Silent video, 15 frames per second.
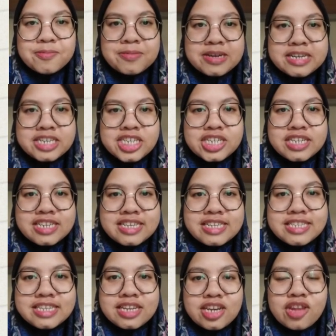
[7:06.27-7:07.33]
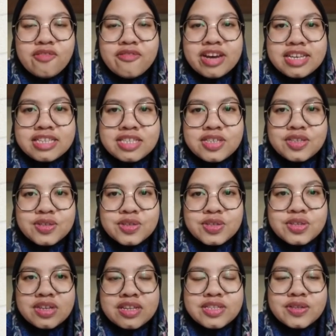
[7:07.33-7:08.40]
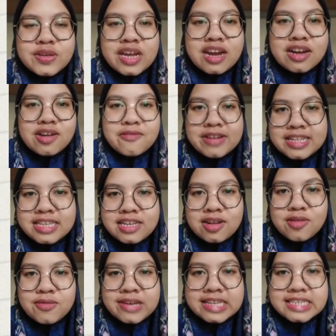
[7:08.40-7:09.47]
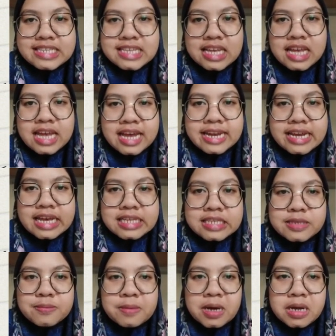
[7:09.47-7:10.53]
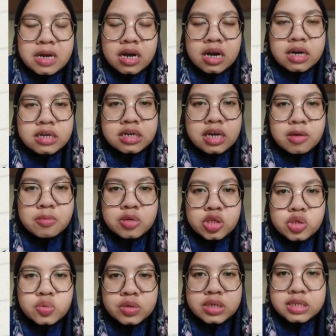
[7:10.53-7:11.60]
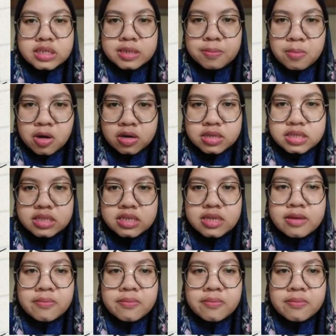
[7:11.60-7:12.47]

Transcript: Bridge is a device used to carry vertical weights that span or gap between the supports.